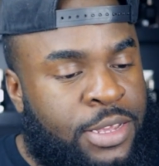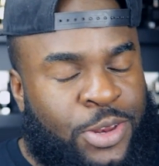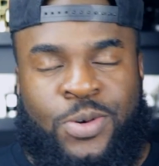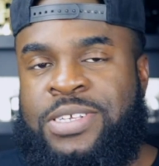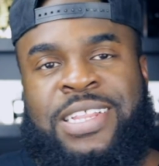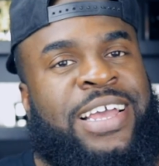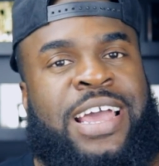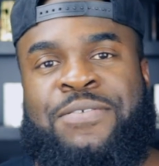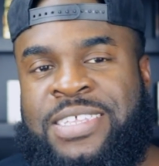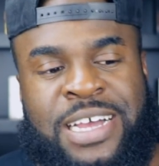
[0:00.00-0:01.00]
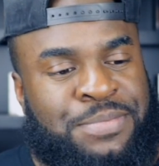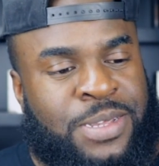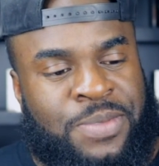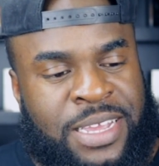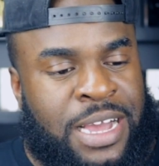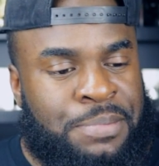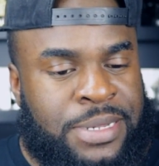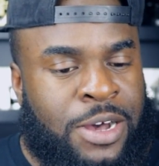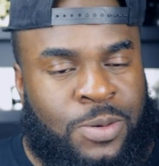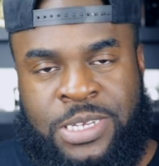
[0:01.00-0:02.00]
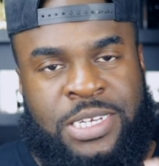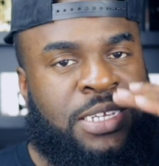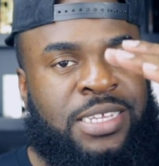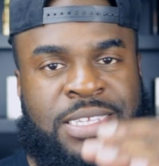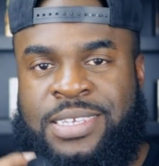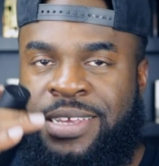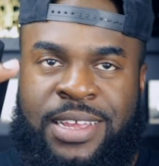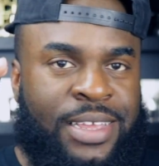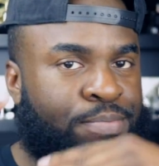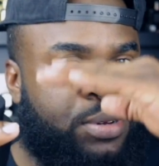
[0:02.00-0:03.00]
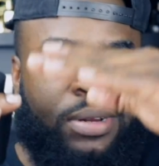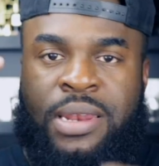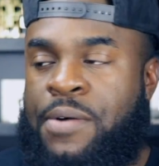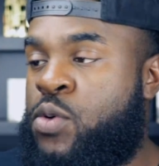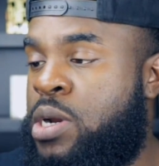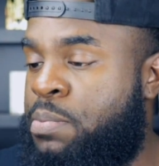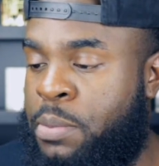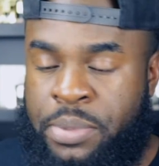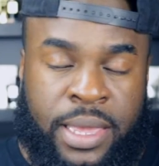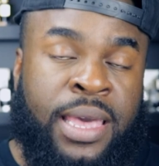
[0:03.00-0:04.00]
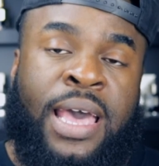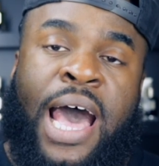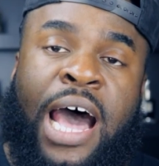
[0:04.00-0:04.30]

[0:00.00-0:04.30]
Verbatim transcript: you know, it's like every time something comes out, it just gets leveled up a bit.